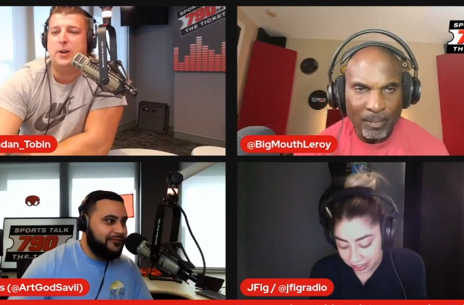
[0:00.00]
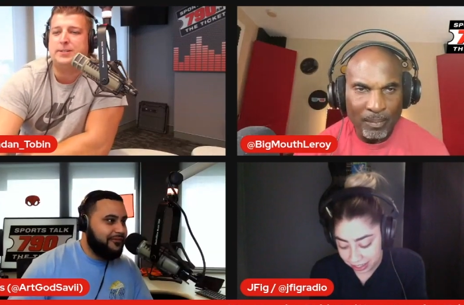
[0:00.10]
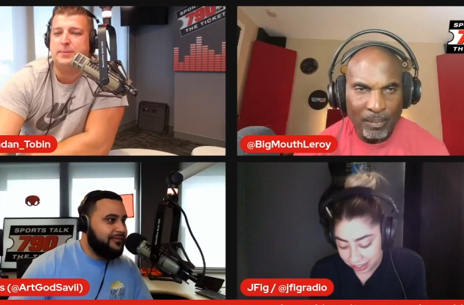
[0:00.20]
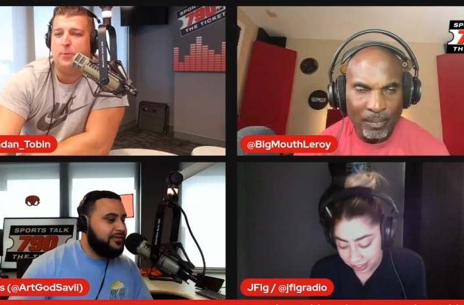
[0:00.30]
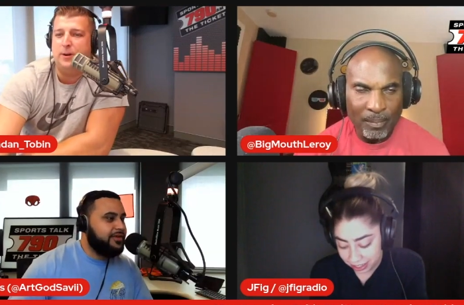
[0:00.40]

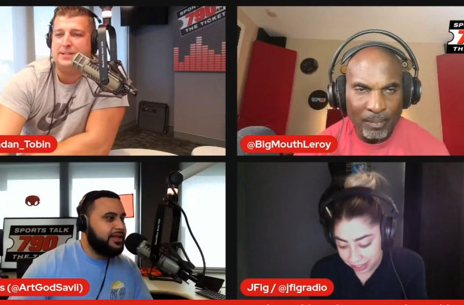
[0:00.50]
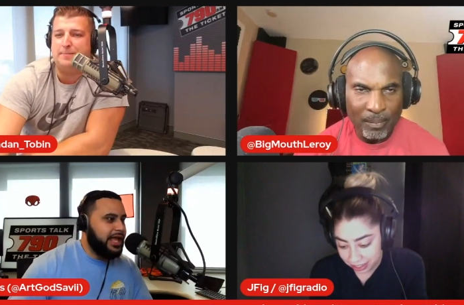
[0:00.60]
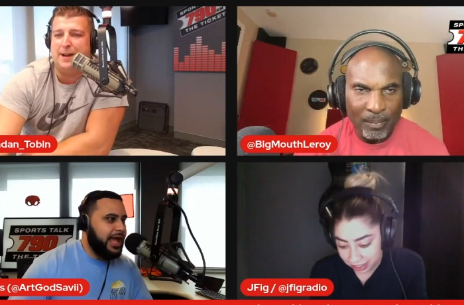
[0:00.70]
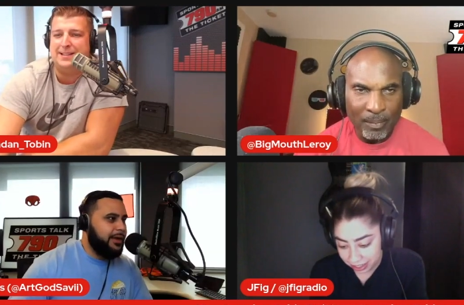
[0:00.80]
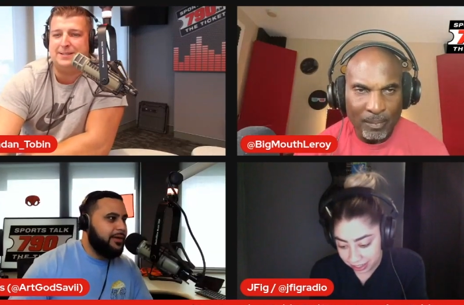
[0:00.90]
Speaker 1: Audacy
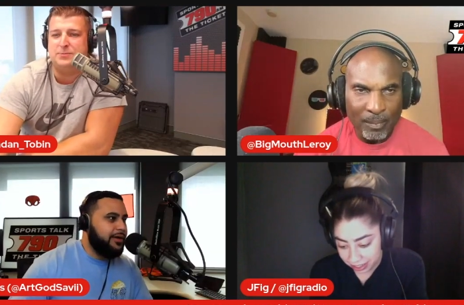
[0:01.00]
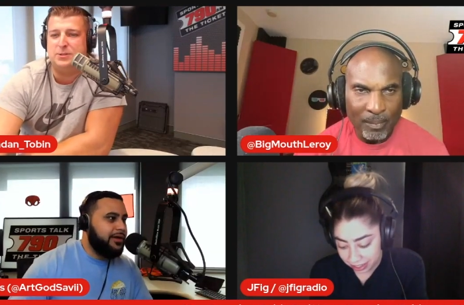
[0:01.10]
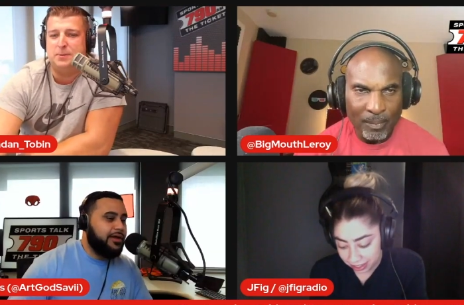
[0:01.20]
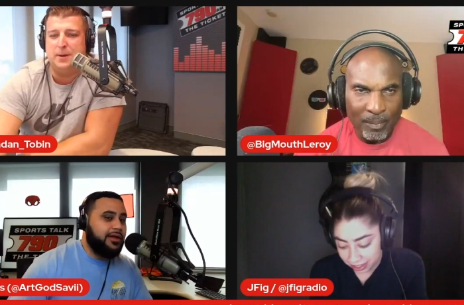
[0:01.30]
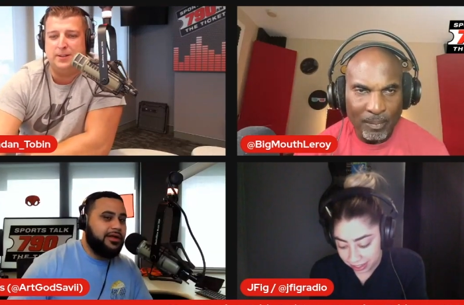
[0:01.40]
points and buy some
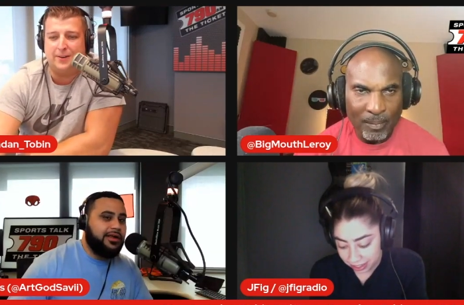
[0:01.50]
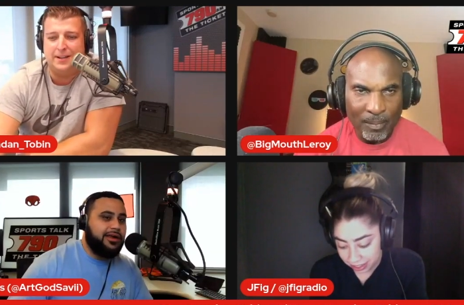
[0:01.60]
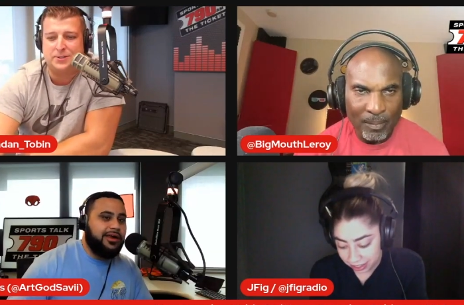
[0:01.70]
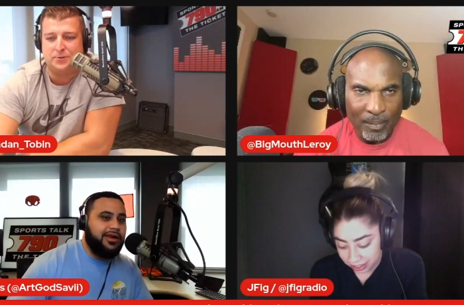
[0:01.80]
Jimmy Butler ice